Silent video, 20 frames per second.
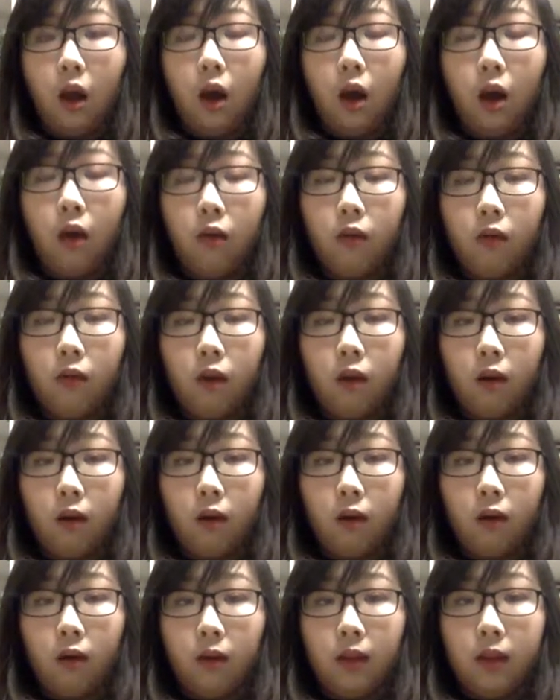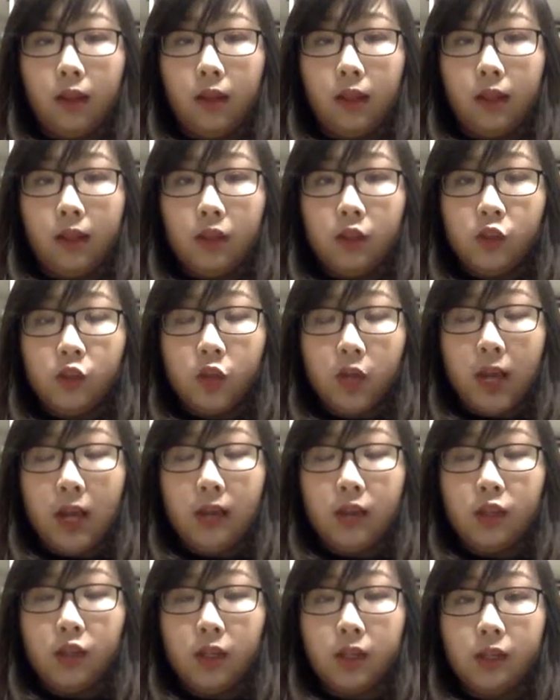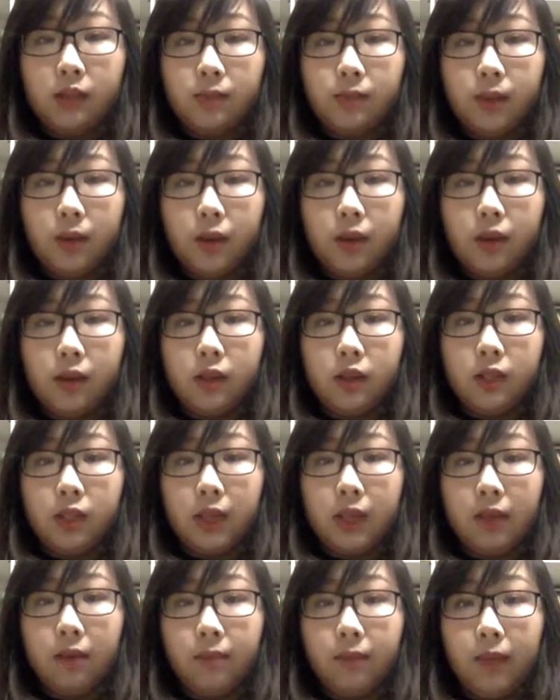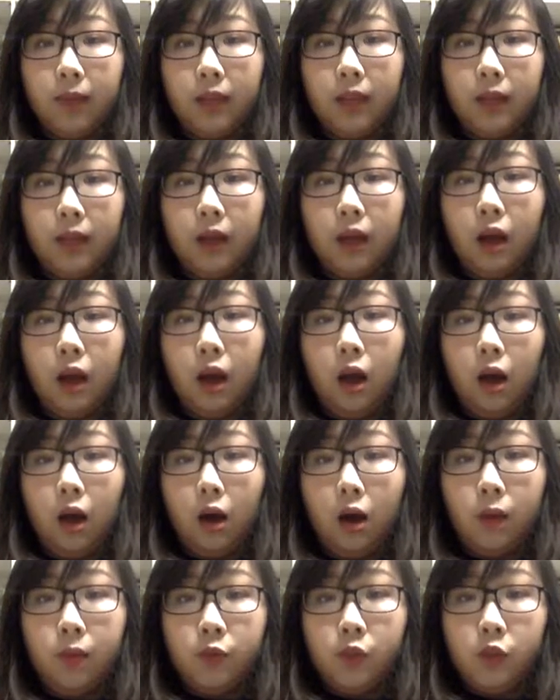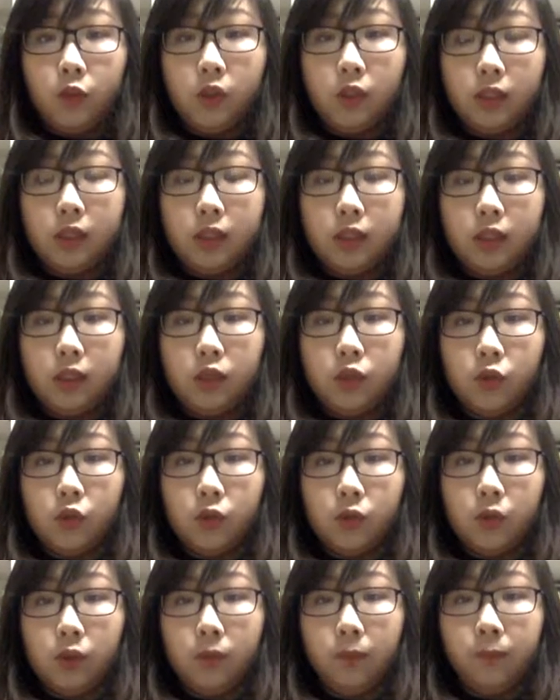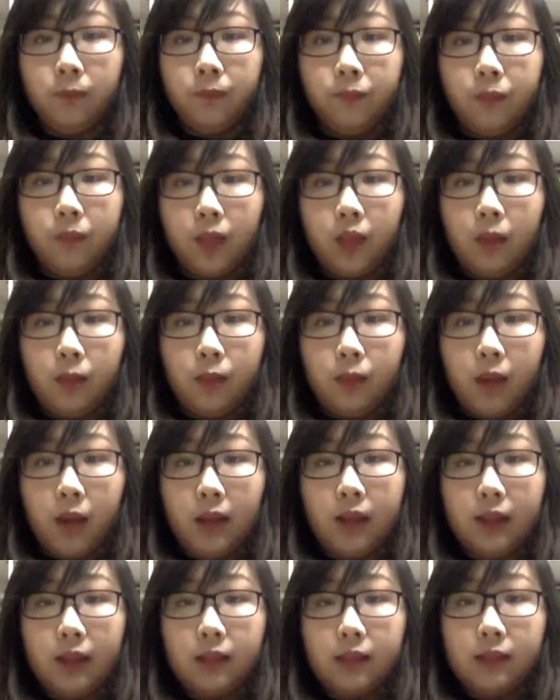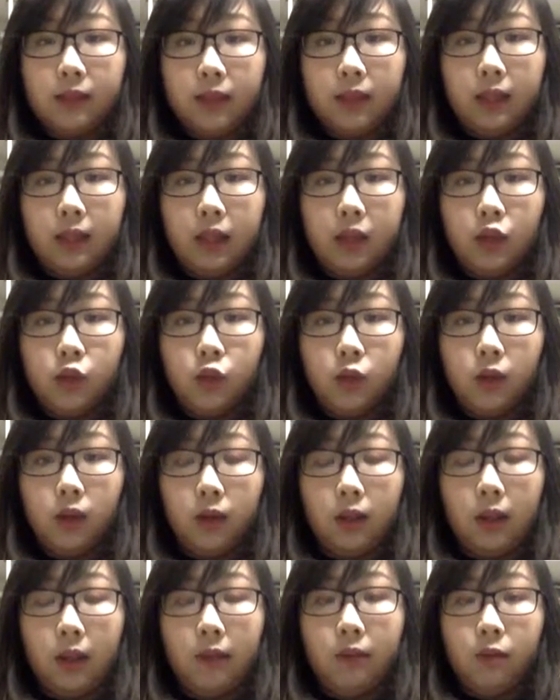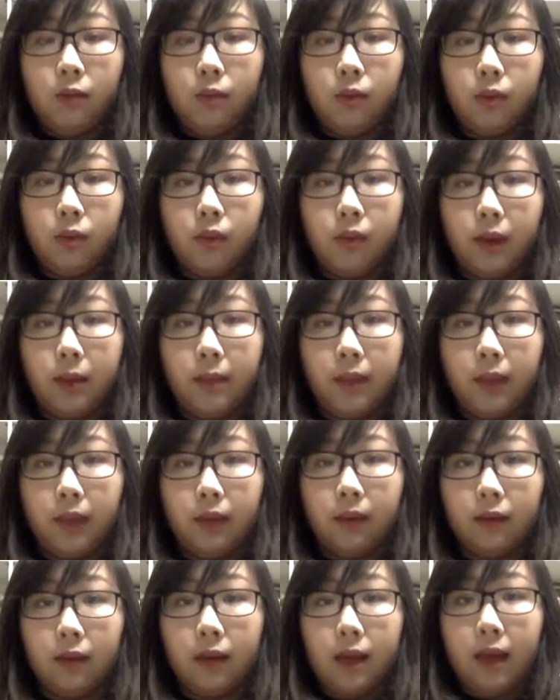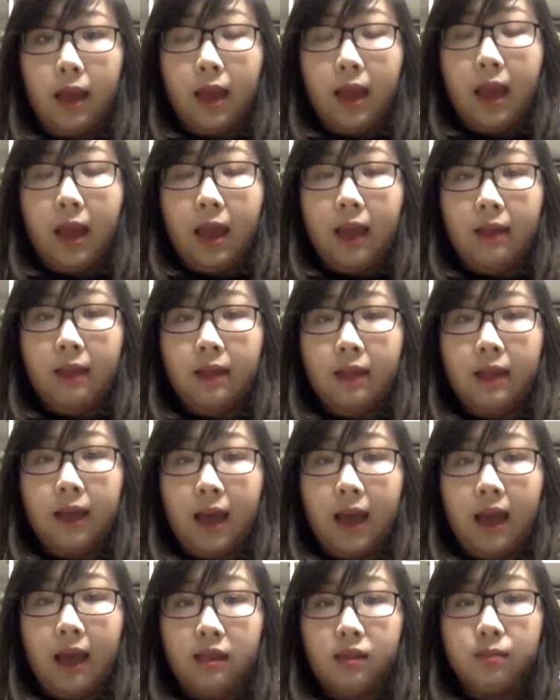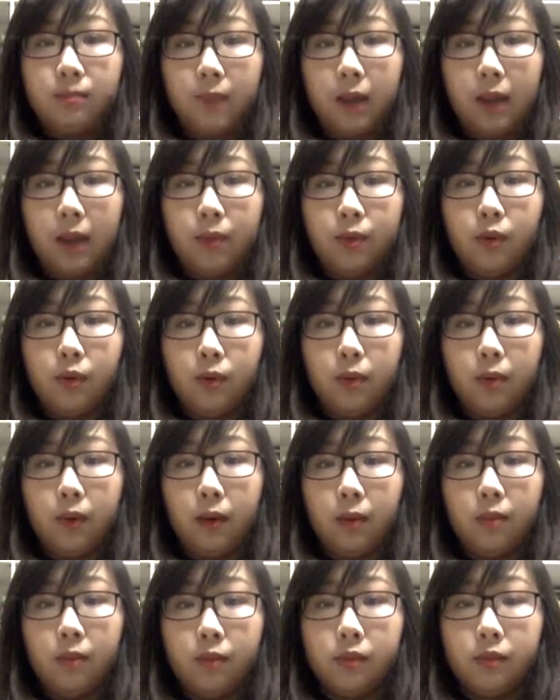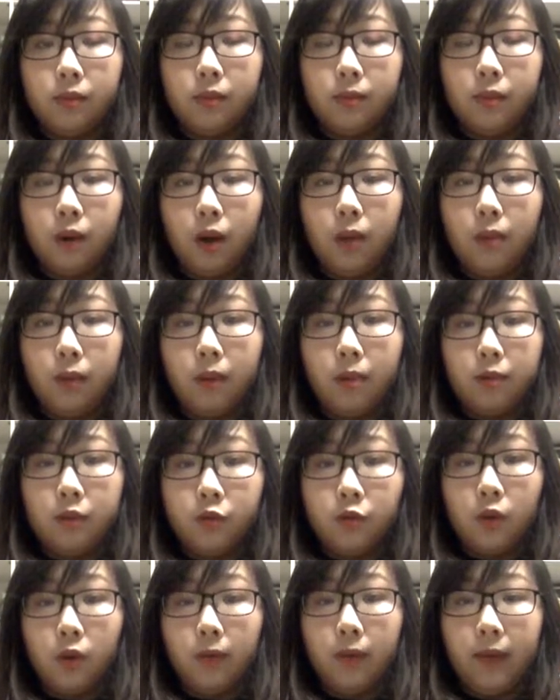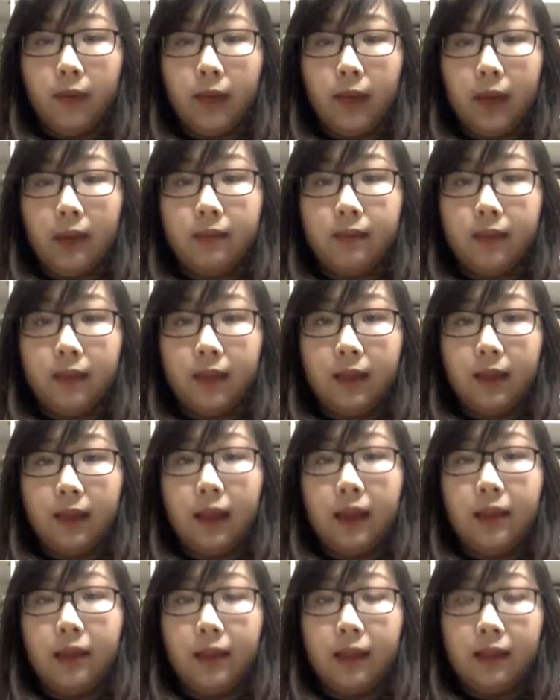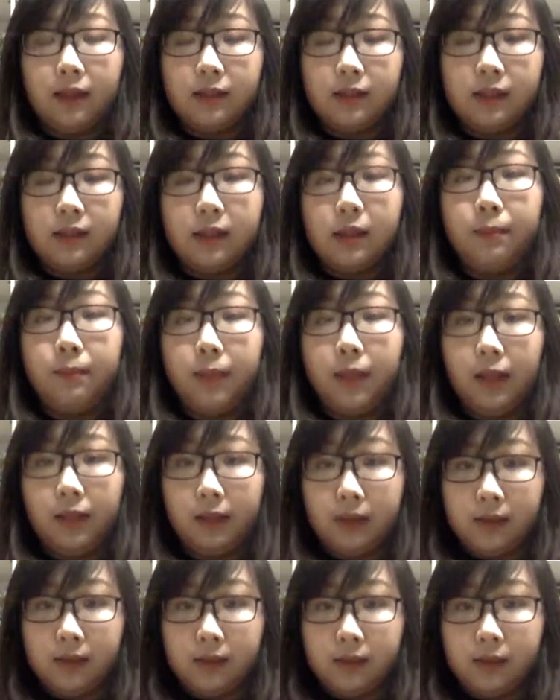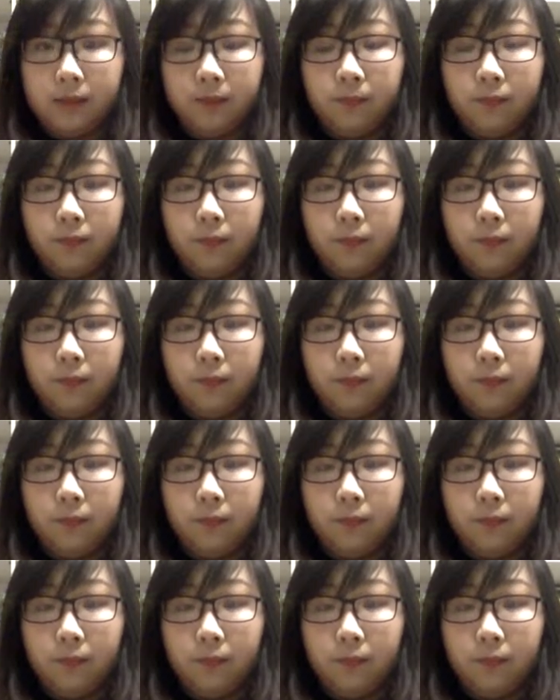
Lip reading: Overall, this challenging experience gave me the opportunity to practice industrial-level programming and enhance my problem-solving and data analysis abilities.